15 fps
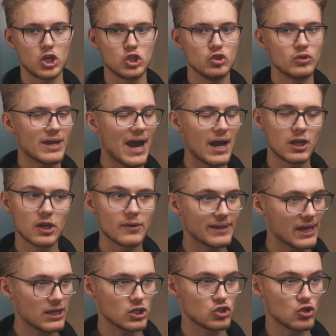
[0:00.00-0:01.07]
you can go
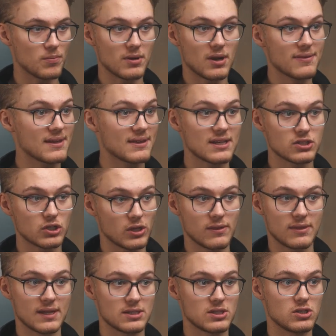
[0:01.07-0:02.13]
and get a job. And I think that's a
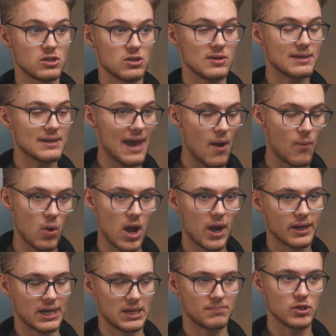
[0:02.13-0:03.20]
good thing to do, get
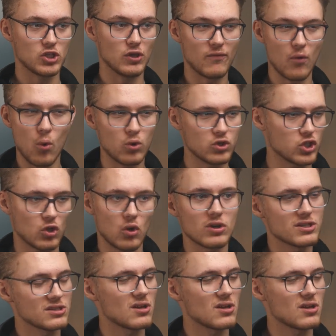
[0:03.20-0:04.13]
working, but you've also got to